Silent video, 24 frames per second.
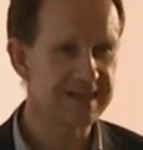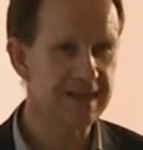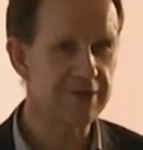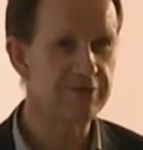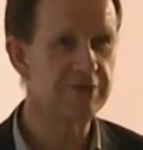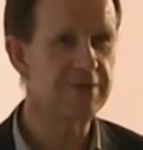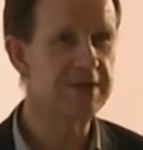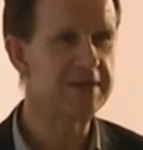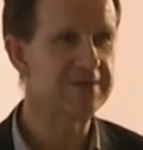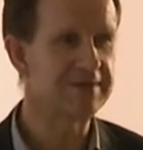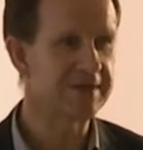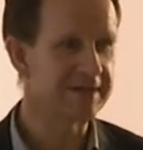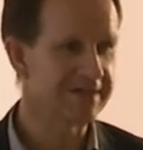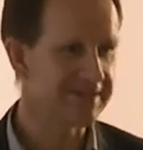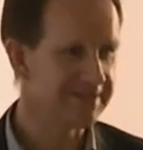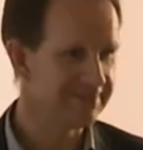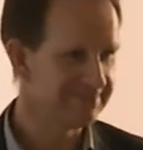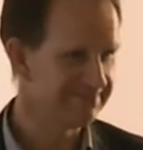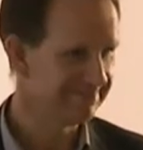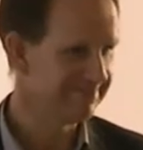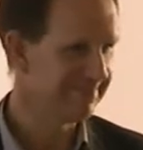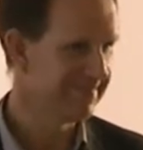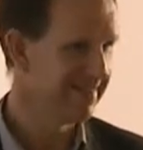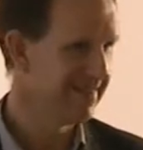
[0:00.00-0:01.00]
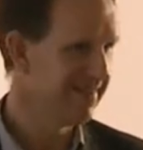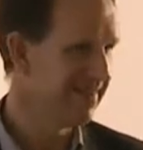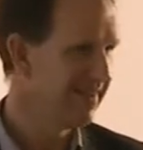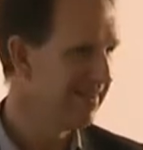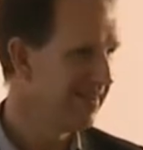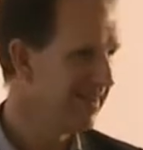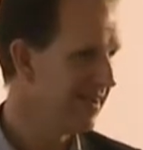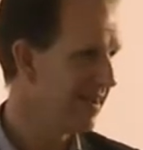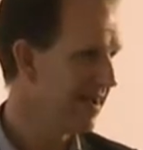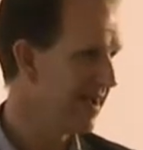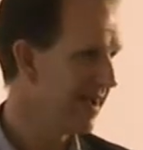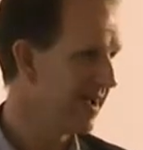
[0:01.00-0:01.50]
to get rid of it
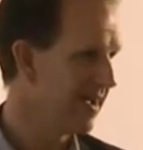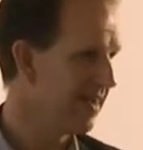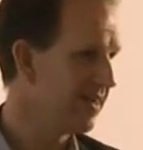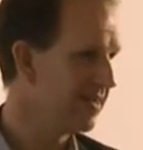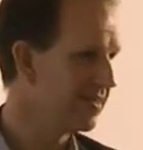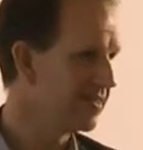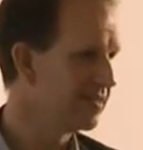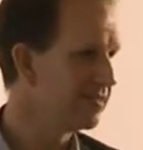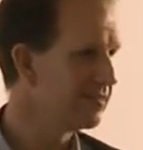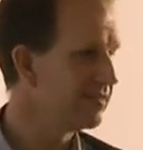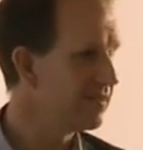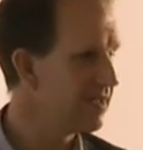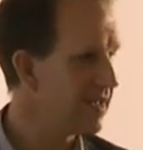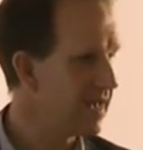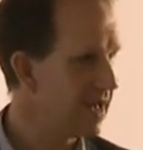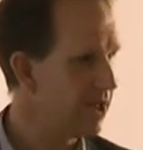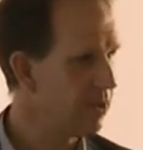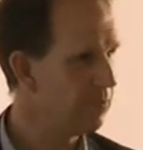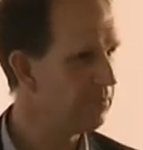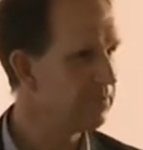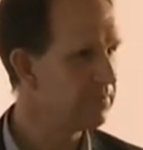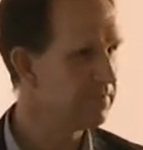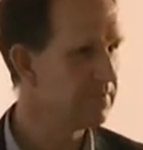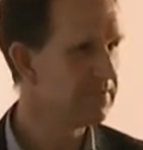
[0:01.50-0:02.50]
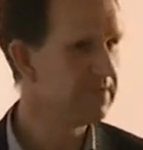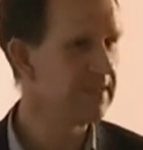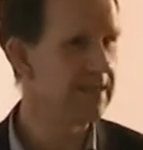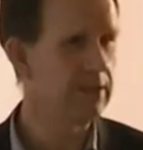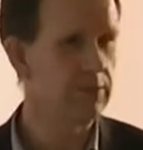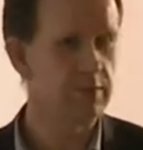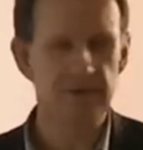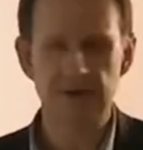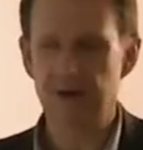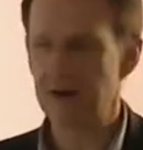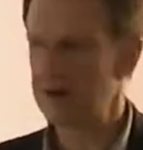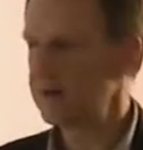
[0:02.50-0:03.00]
and help
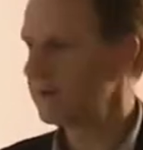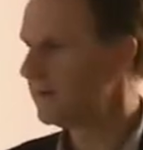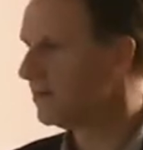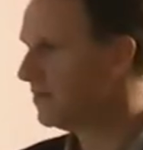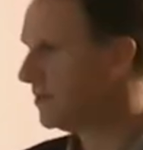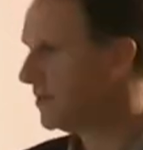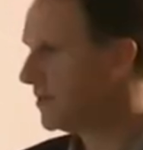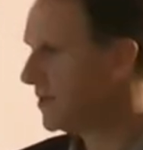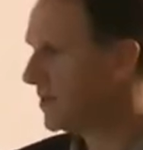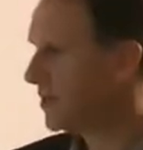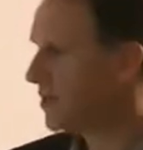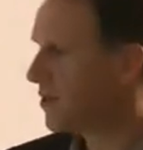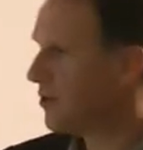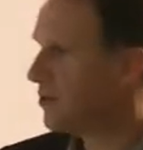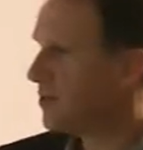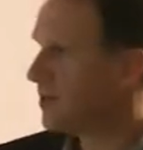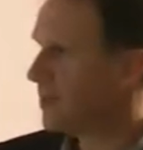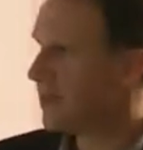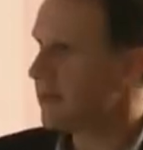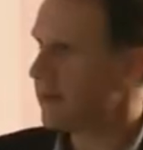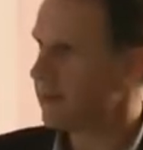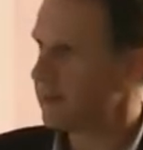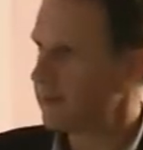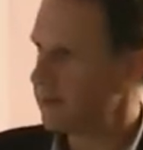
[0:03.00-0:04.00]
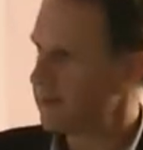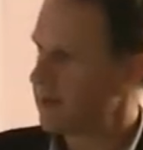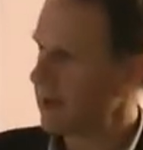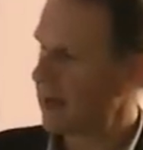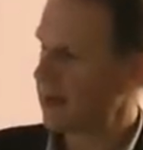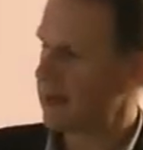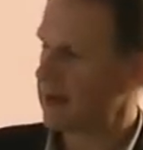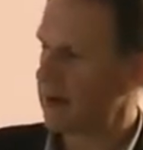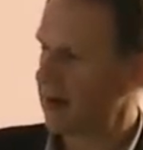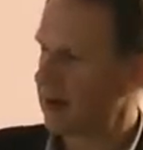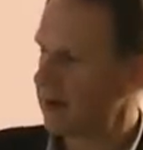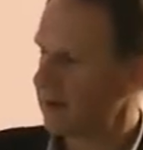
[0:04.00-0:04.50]
deal with our duodenum and